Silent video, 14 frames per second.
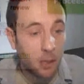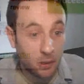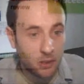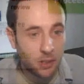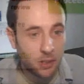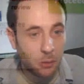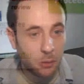For
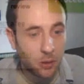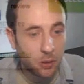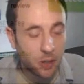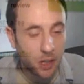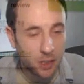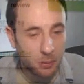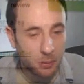instance, #1
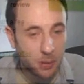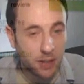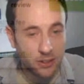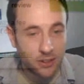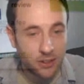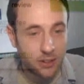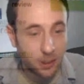price
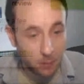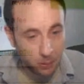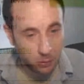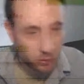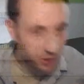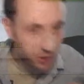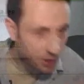comparison site.
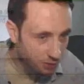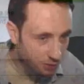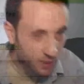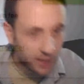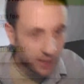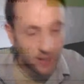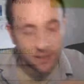People were starting to
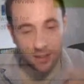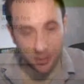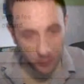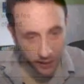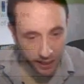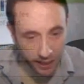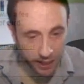read it,
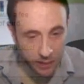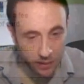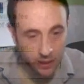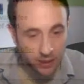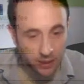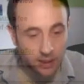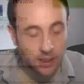starting to engage with
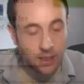it.